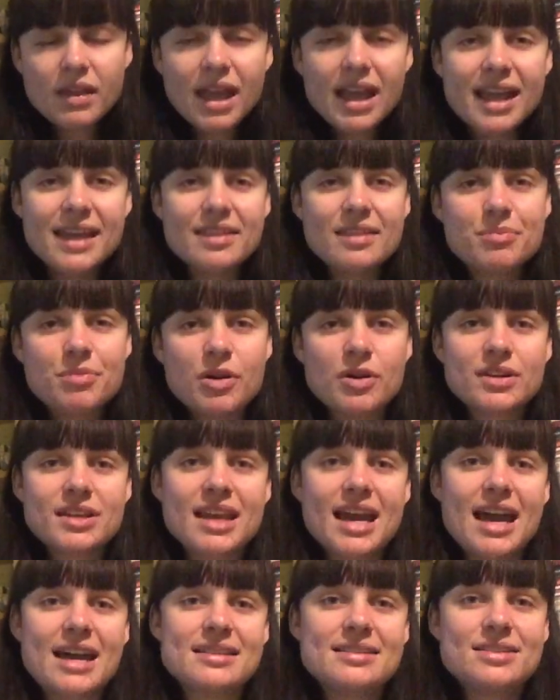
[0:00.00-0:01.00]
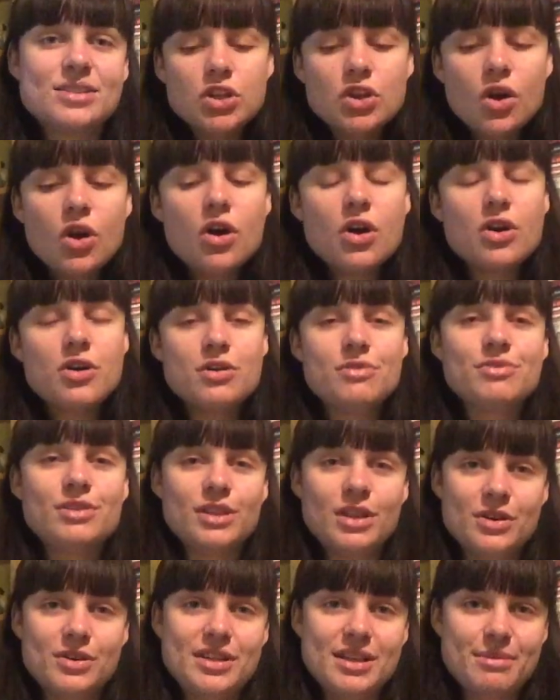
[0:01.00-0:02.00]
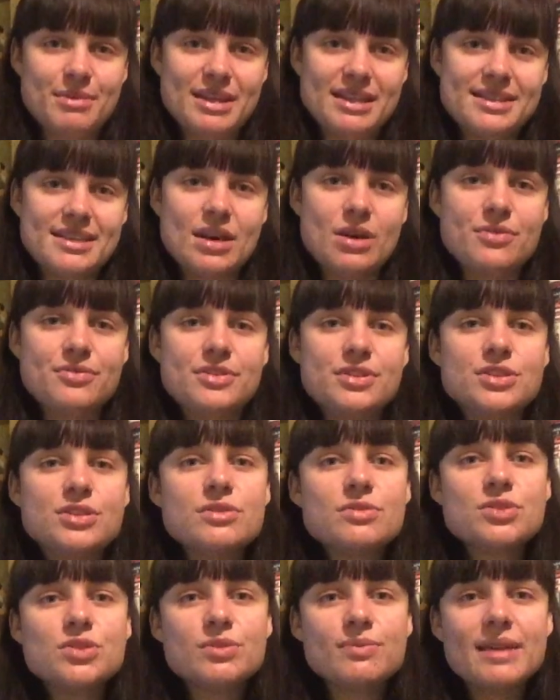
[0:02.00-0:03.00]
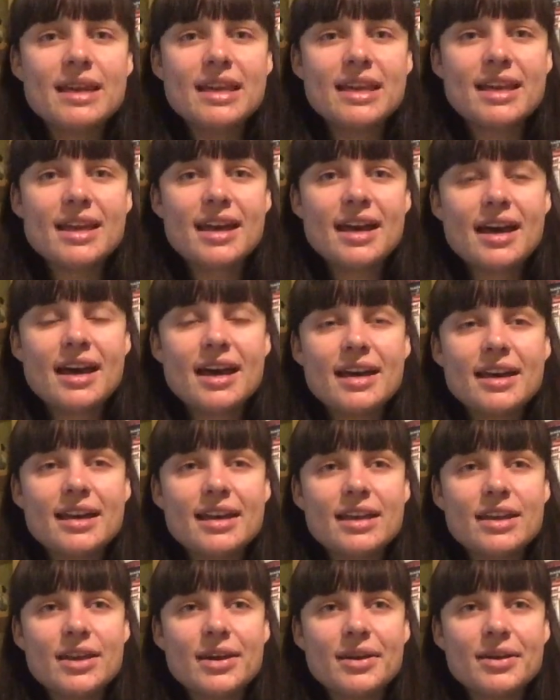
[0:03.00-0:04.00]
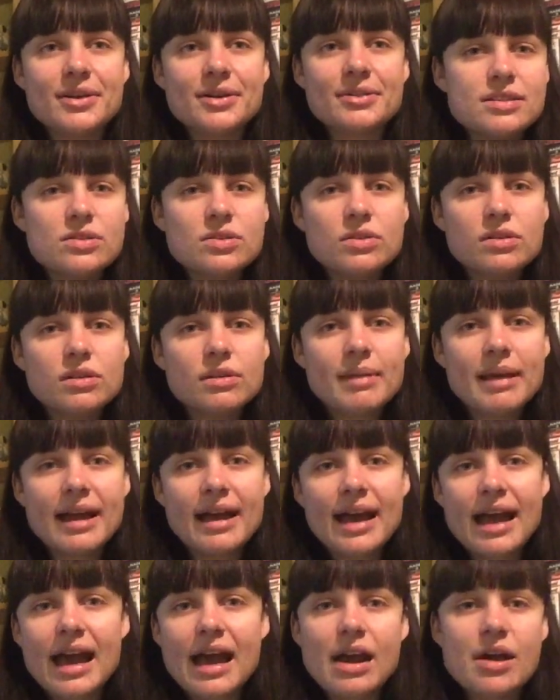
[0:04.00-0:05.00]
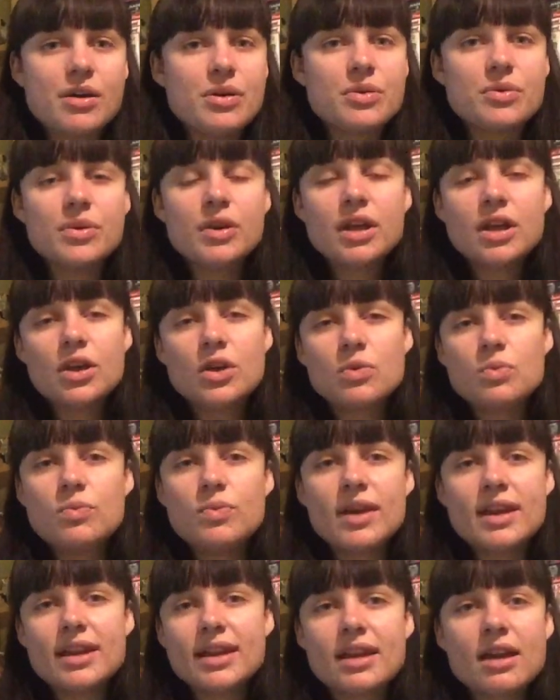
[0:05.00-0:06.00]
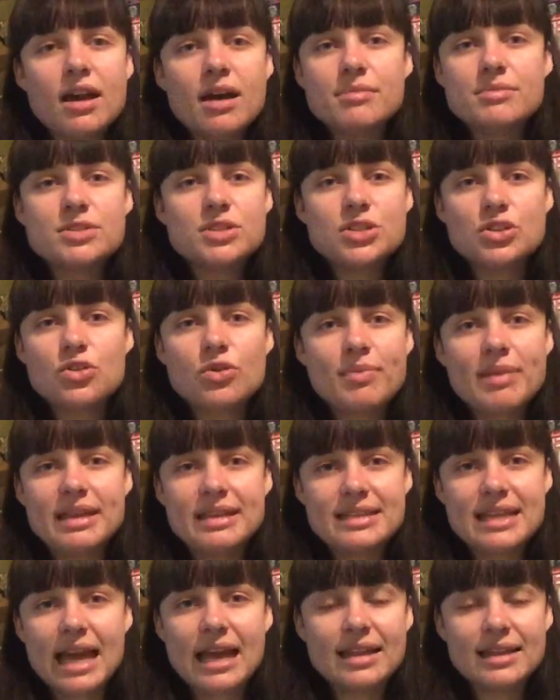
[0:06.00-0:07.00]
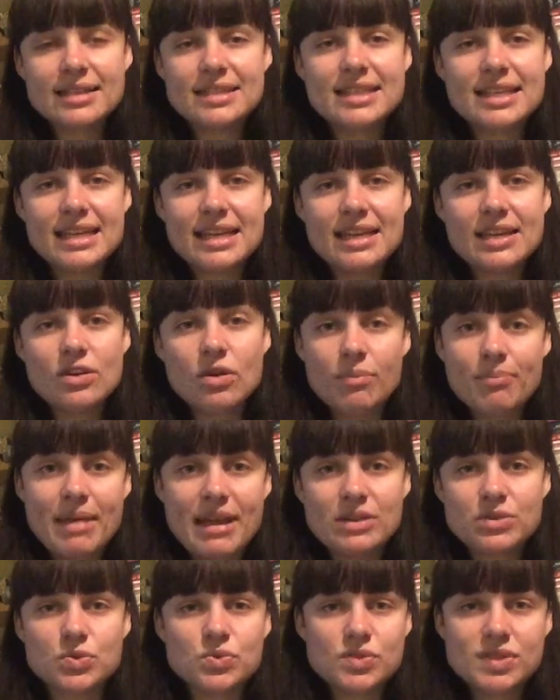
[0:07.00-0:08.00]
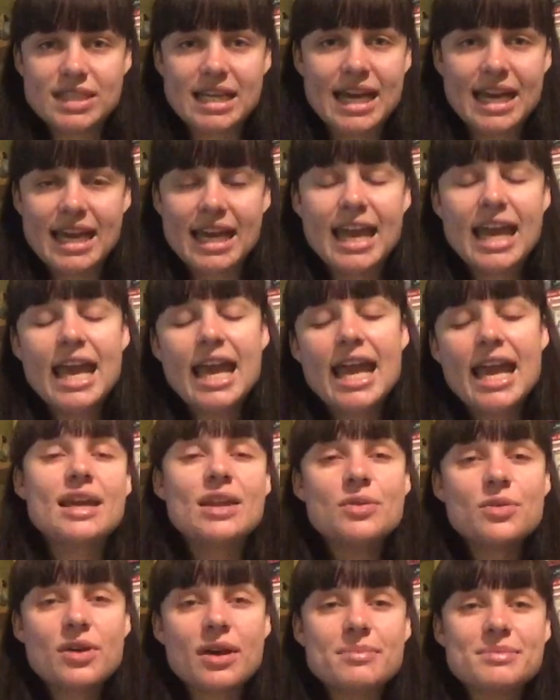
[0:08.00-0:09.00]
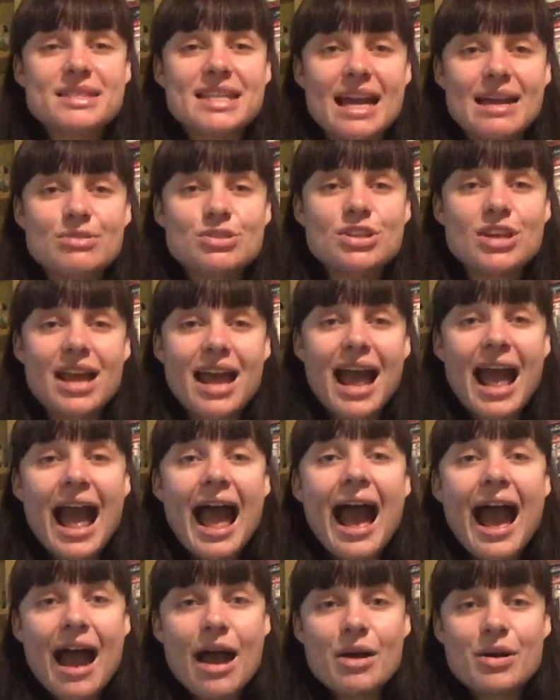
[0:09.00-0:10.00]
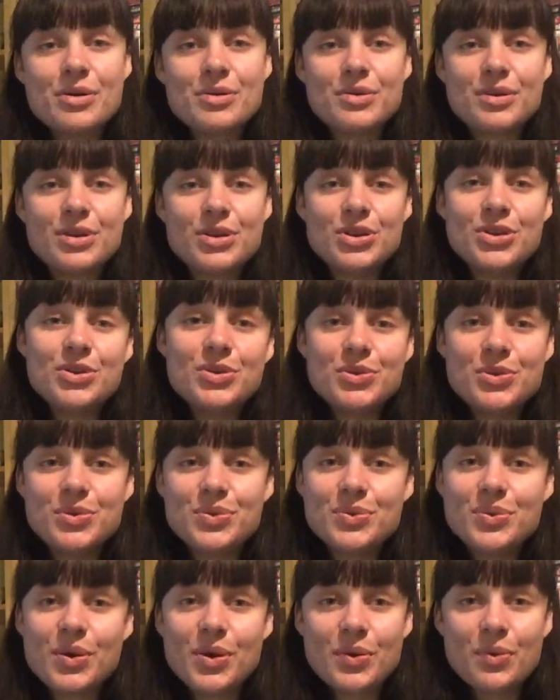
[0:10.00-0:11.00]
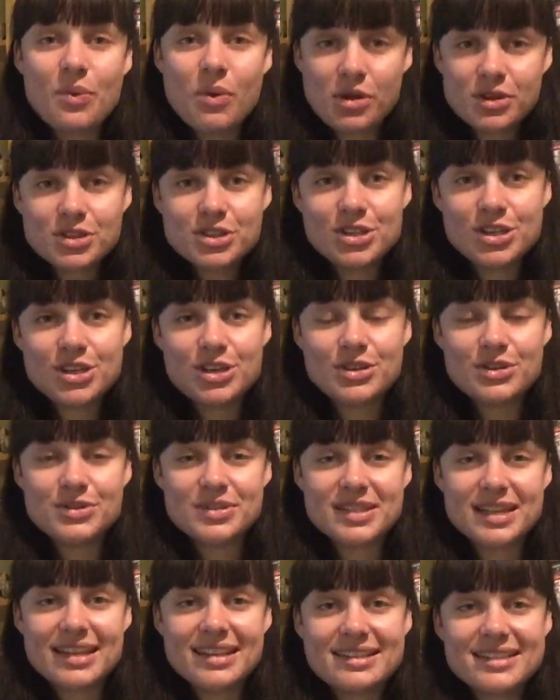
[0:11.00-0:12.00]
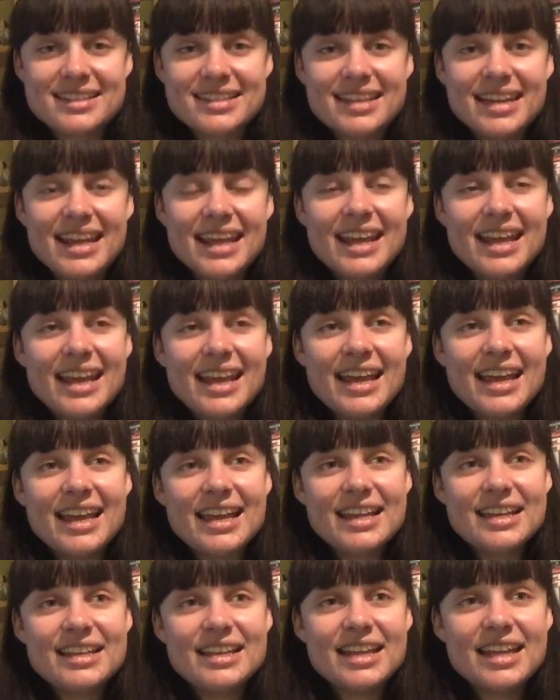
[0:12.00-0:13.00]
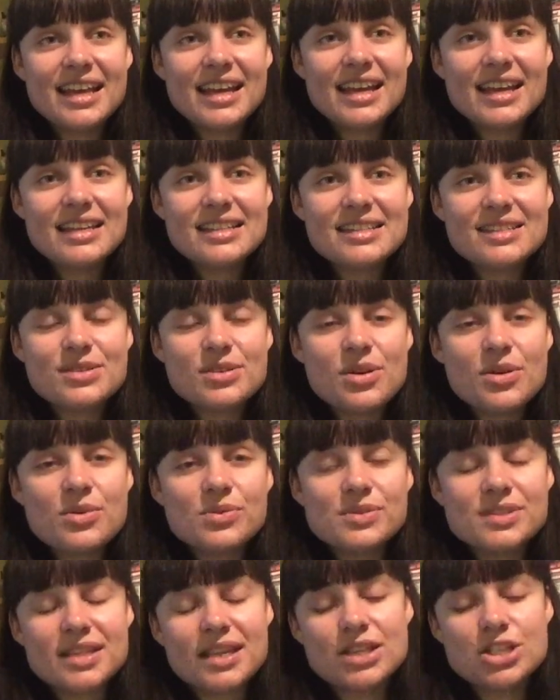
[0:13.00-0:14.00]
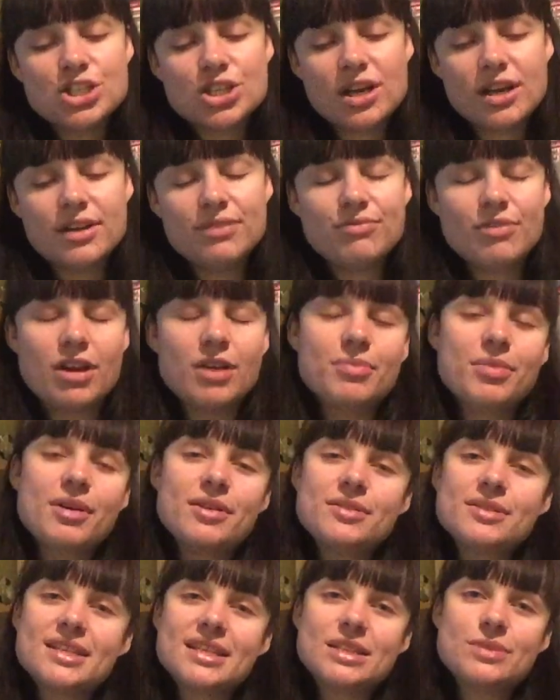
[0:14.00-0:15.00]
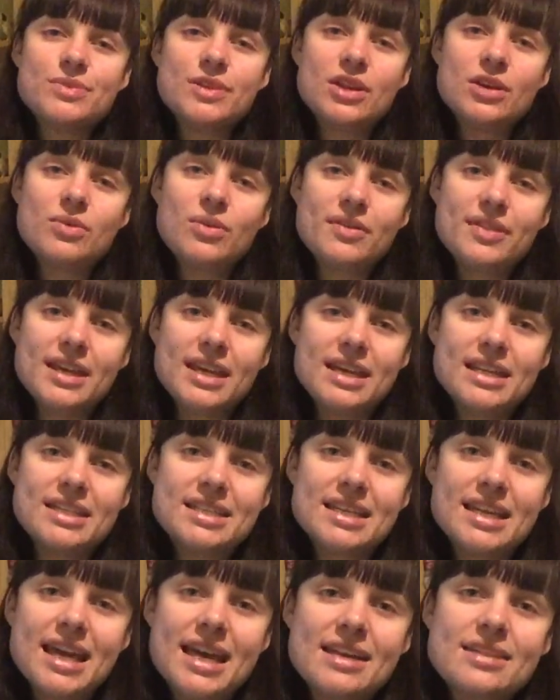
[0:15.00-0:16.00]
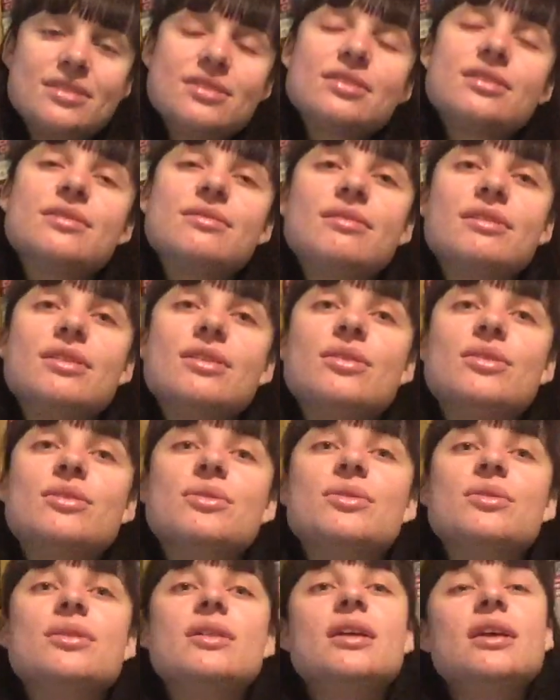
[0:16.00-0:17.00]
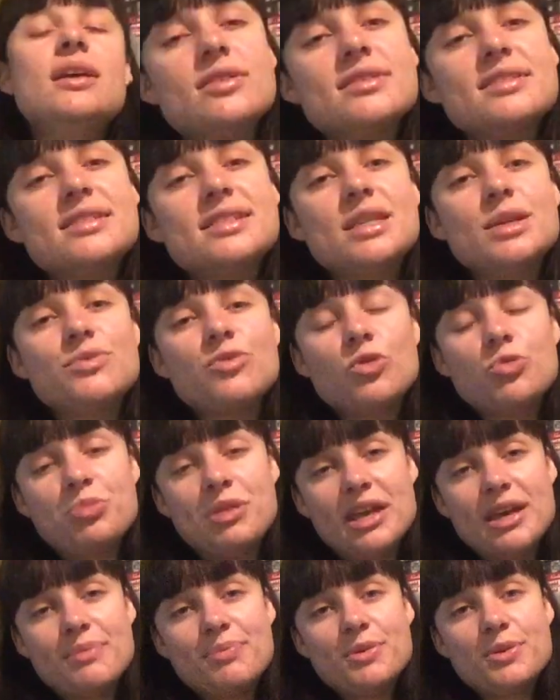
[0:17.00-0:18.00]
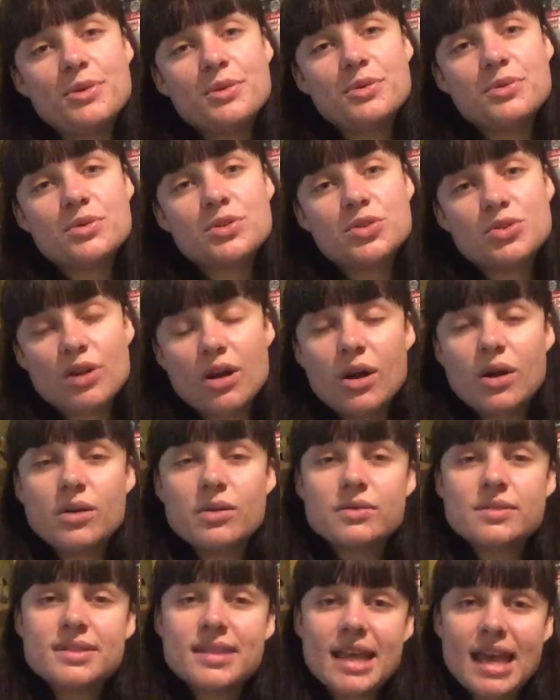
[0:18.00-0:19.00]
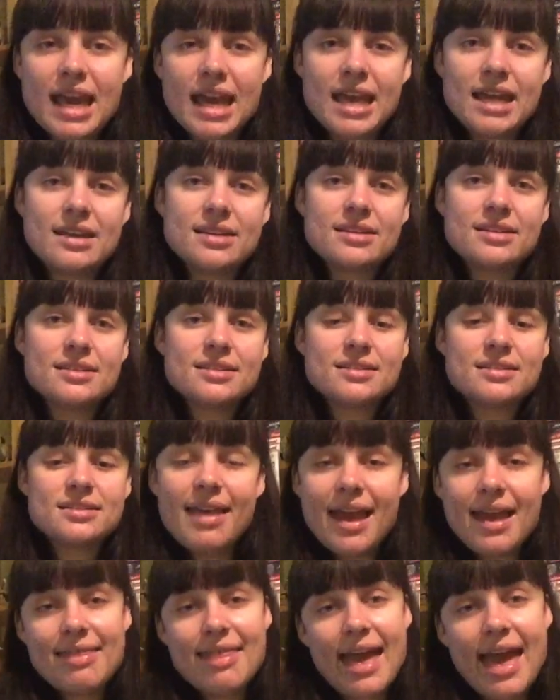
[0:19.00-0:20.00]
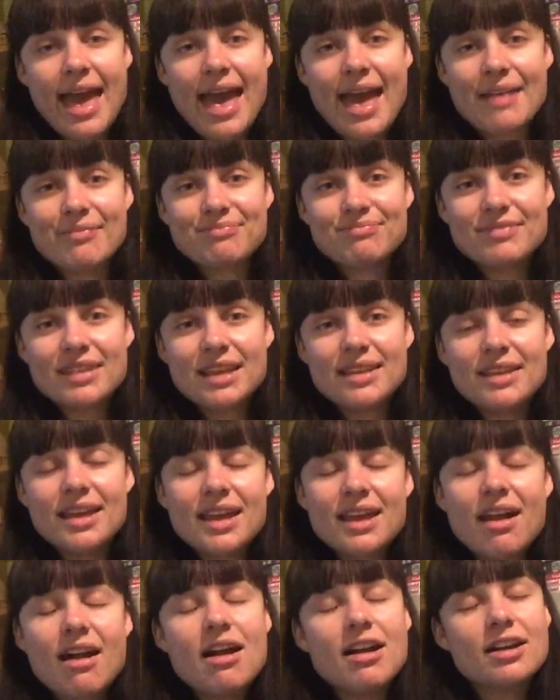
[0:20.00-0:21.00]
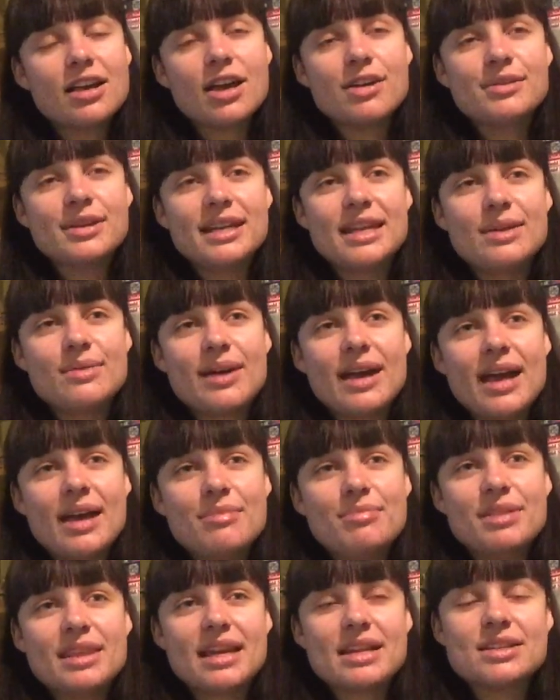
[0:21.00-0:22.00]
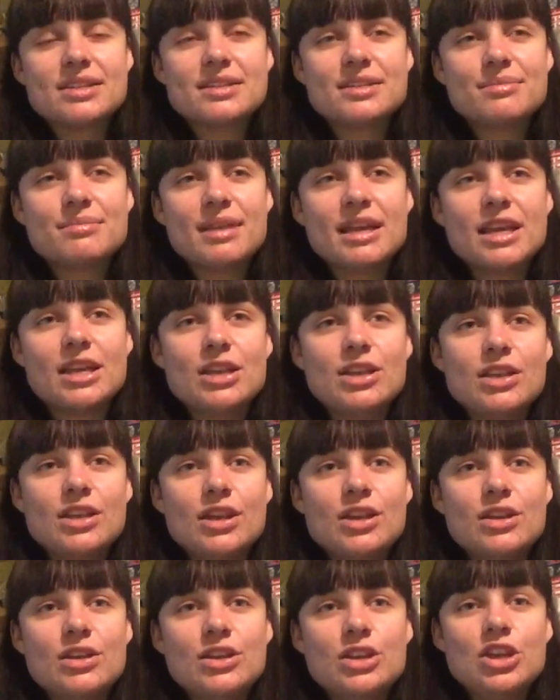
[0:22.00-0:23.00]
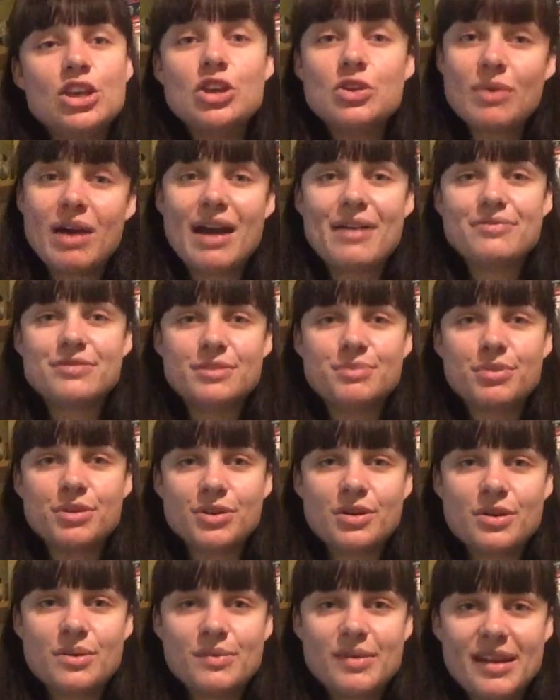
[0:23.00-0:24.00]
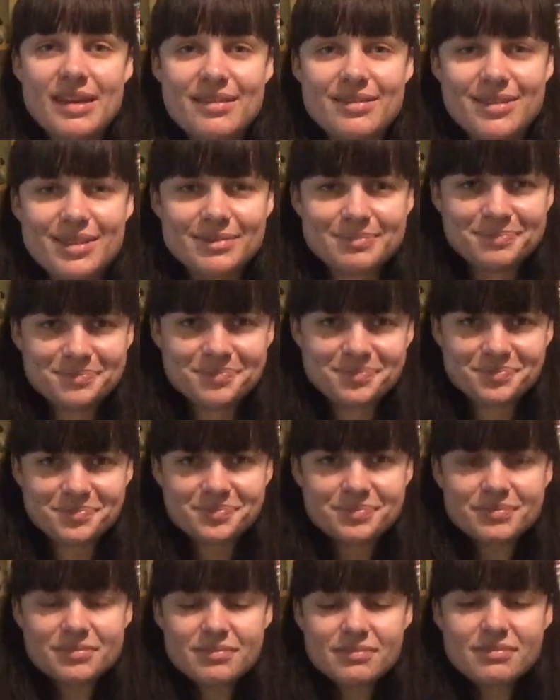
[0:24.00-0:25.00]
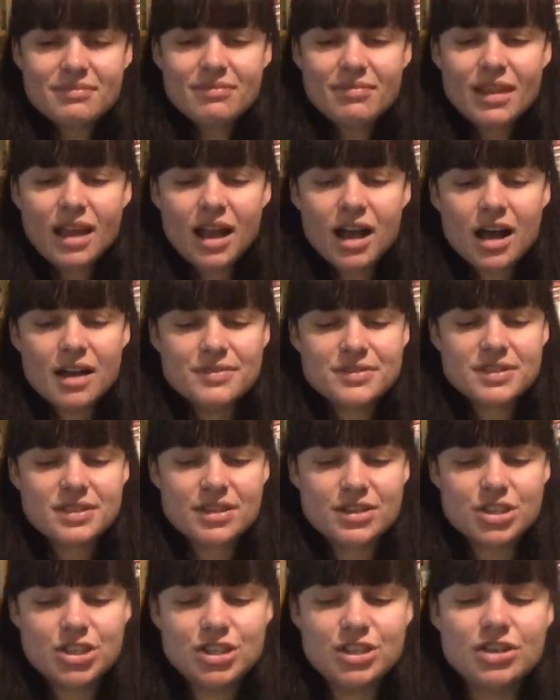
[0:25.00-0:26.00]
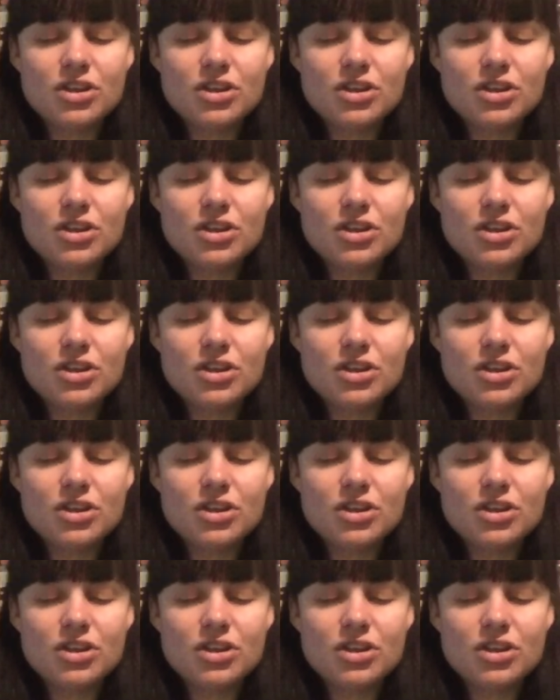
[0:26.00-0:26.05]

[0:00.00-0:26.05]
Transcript: and the podcast. Not overloading myself. And social media, it's all about how, when it comes to your mentality, your mental state, it all comes down to how you want to use it. And yeah, it's not all sunshine and rainbows, as we know on the internet, with all uncivil people, the trolls, the haters. They're there. They can't go anywhere, but that doesn't mean you have to put up with of such